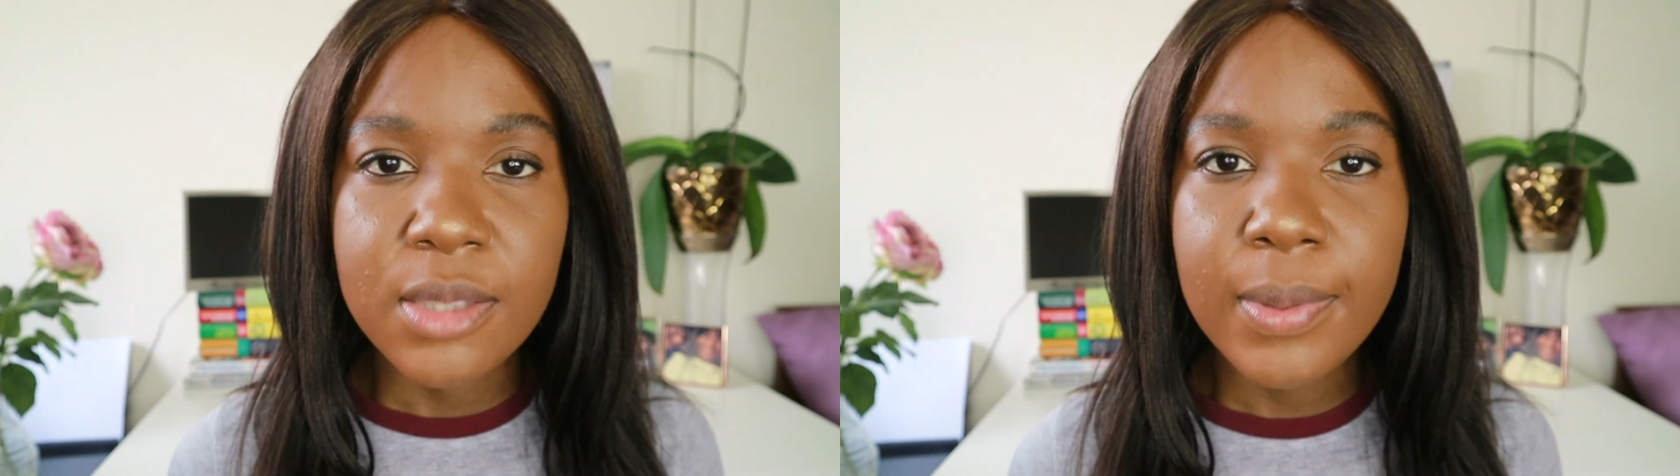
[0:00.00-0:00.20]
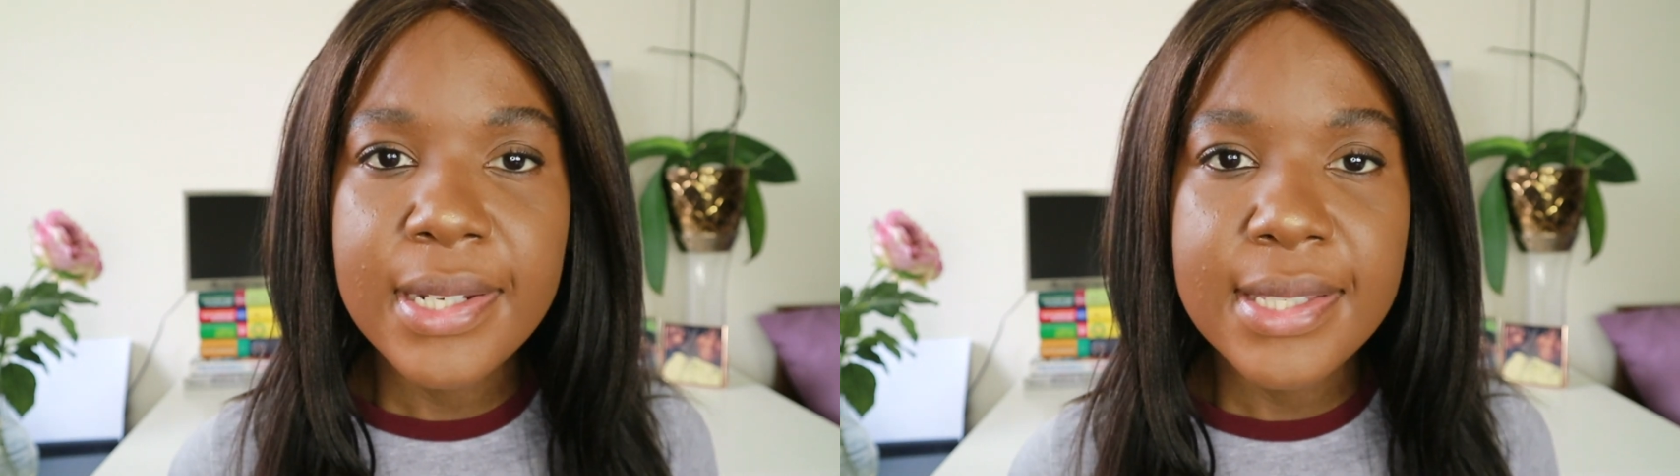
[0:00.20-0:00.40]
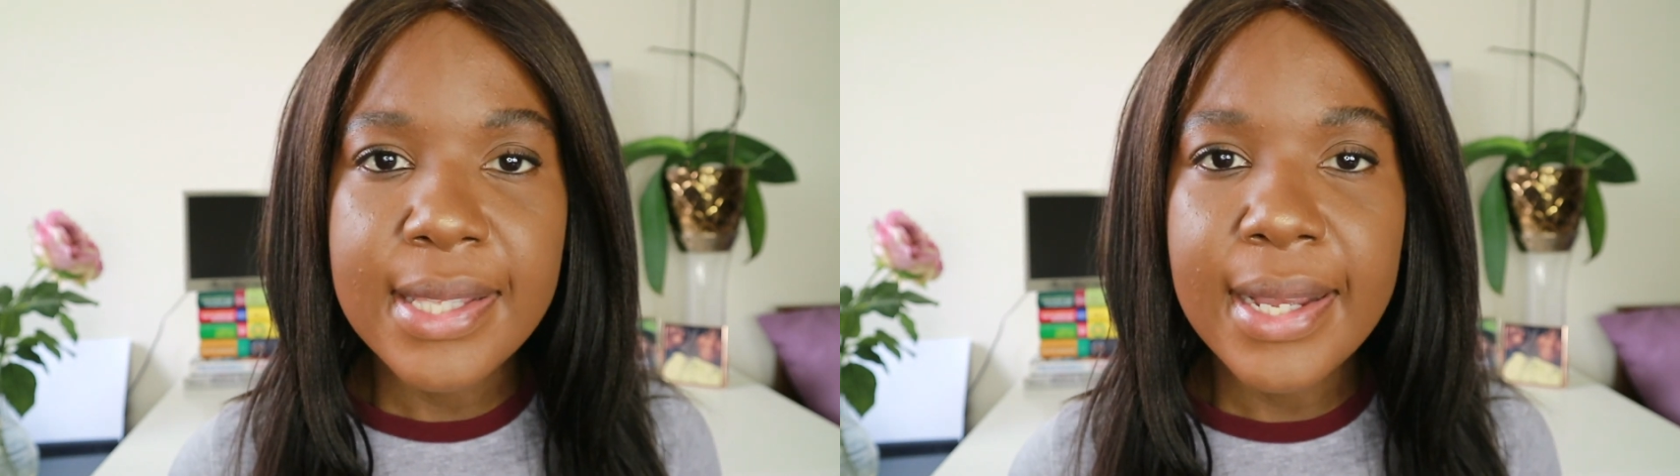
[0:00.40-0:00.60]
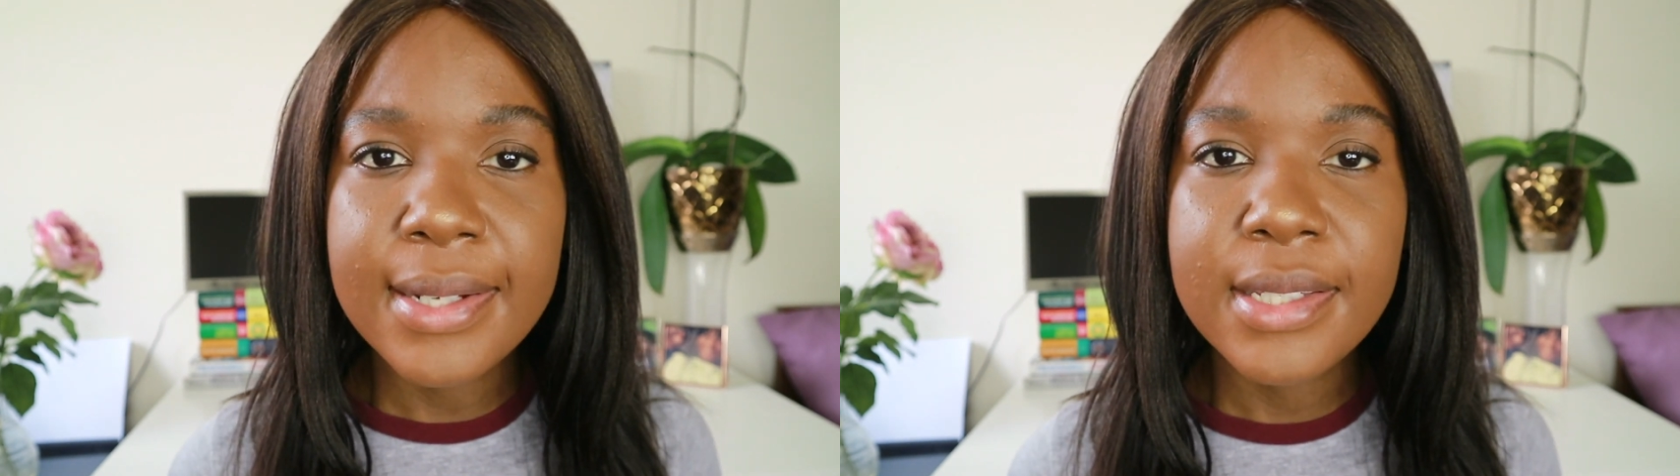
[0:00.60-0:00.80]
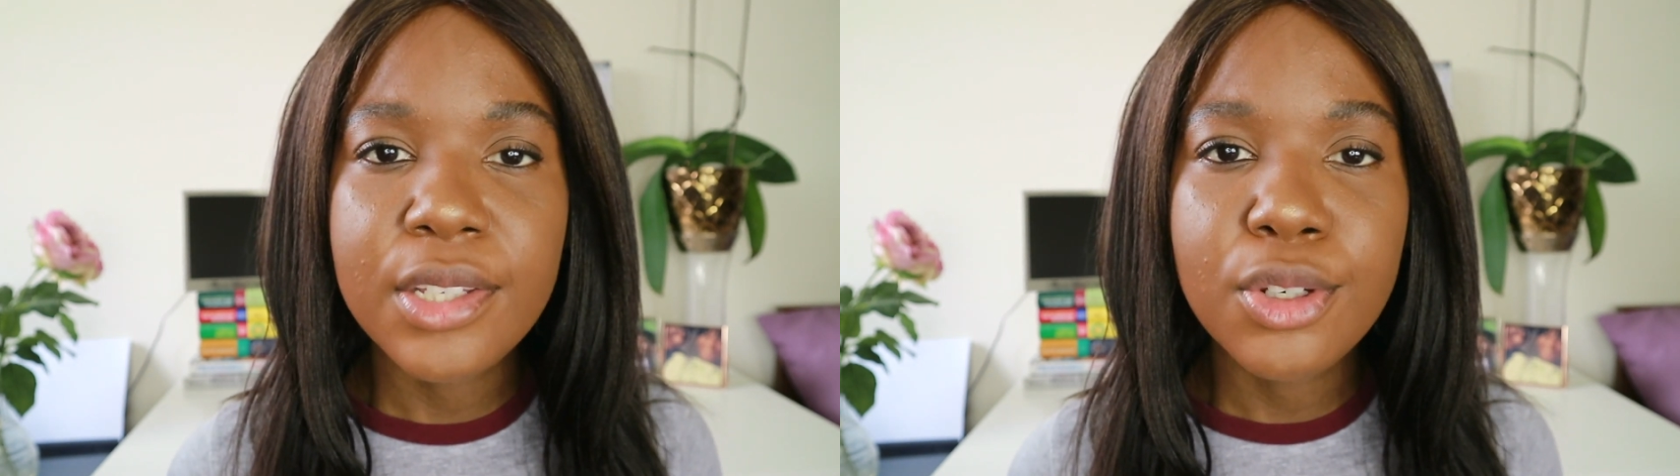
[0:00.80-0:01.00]
As well as
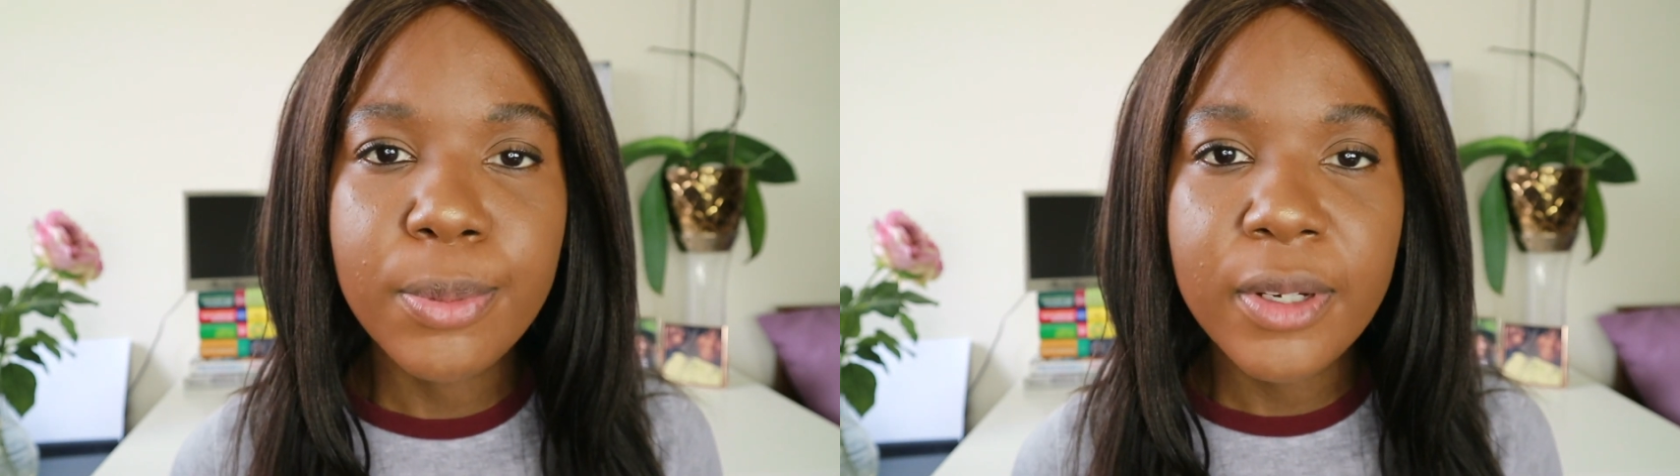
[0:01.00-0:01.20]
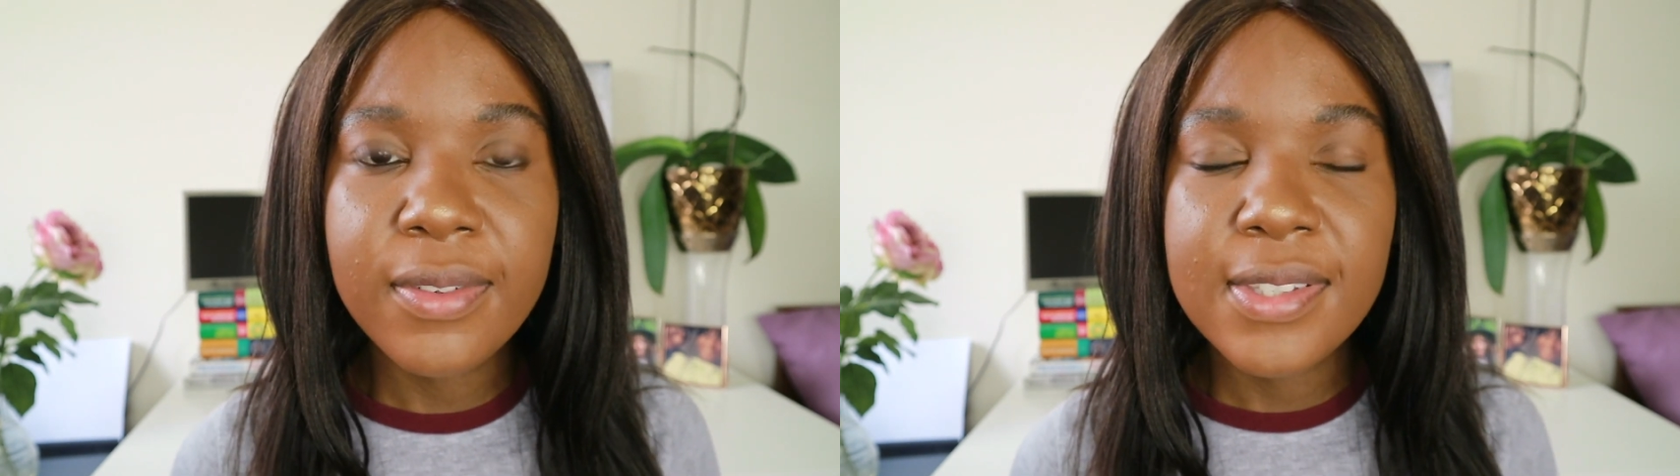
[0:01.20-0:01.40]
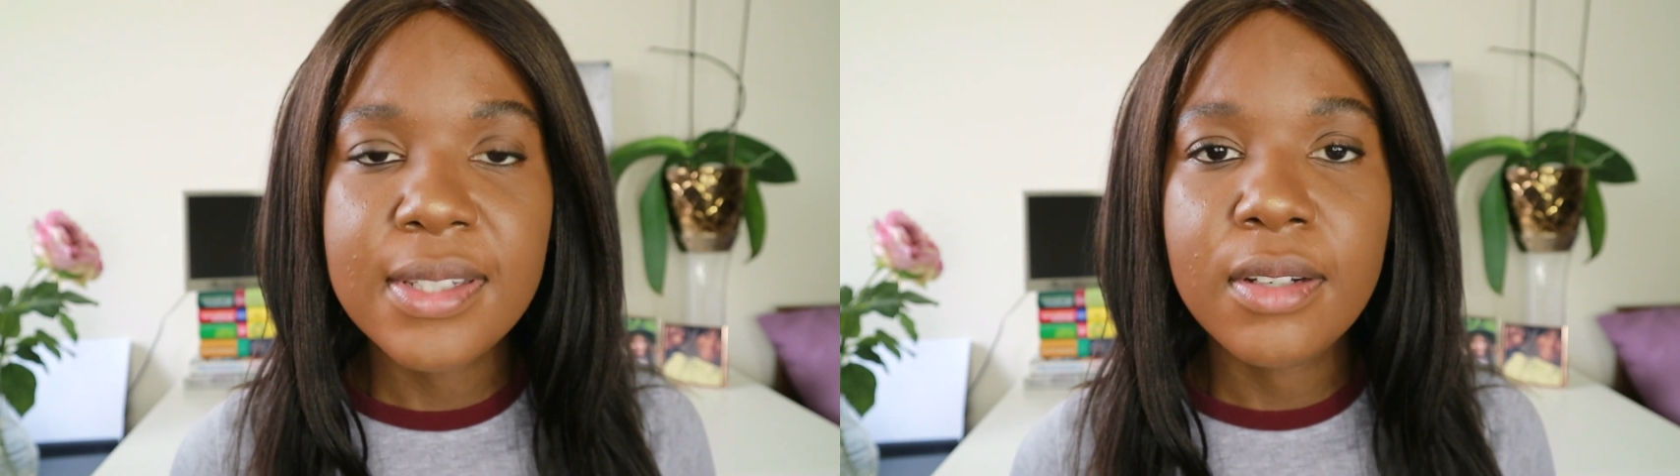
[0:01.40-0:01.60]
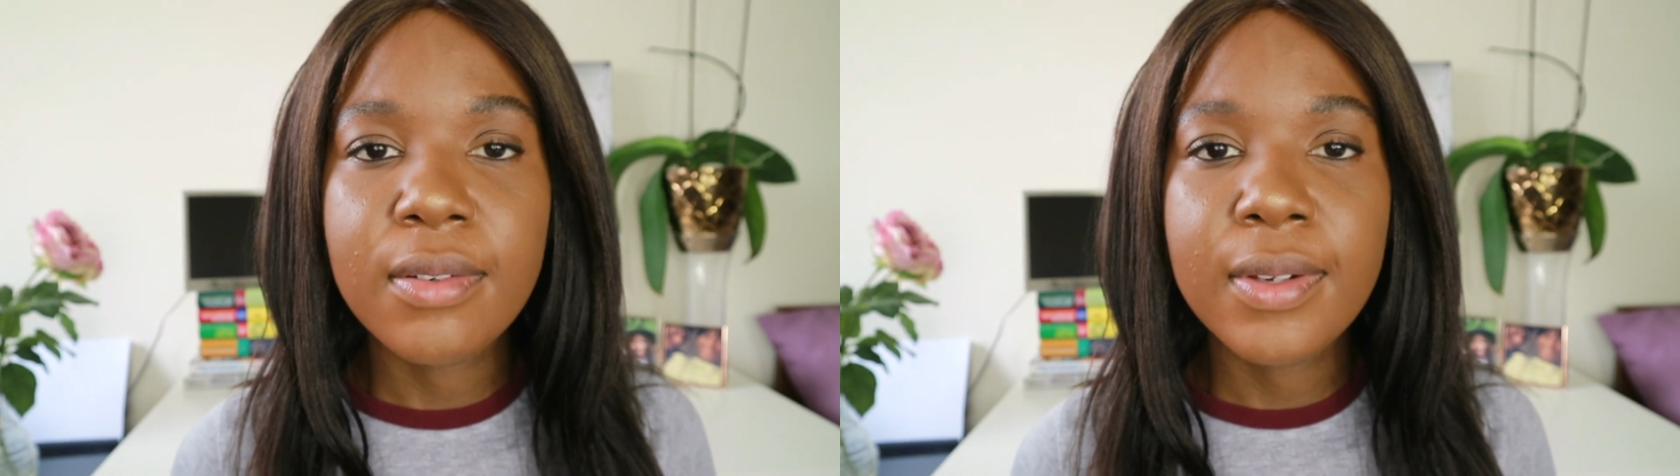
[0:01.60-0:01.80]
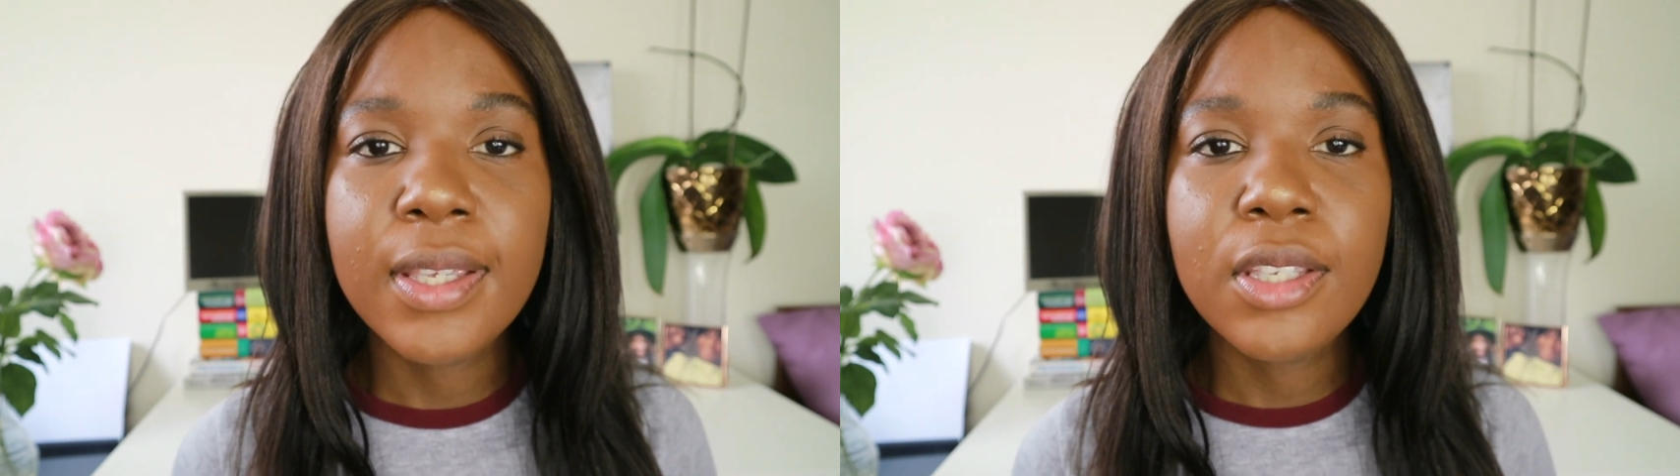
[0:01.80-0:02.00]
that, in your previous degree,